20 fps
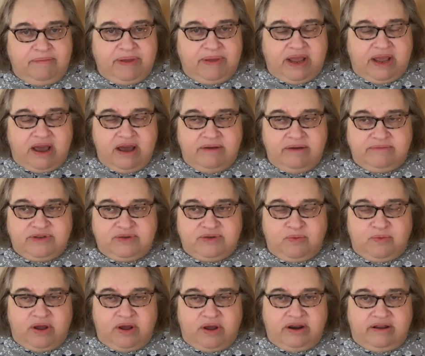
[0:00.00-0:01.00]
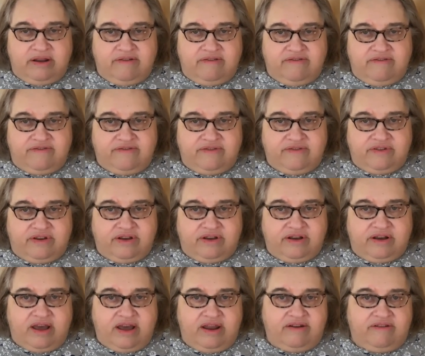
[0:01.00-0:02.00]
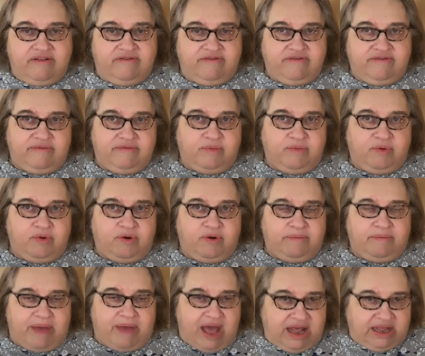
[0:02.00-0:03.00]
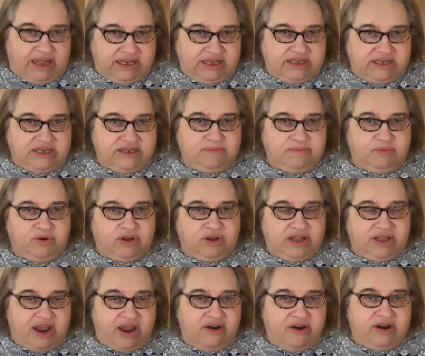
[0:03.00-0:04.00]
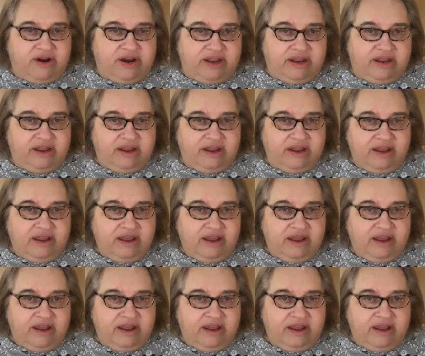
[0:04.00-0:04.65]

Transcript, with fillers: becomes one of kind of more balance, more clarity,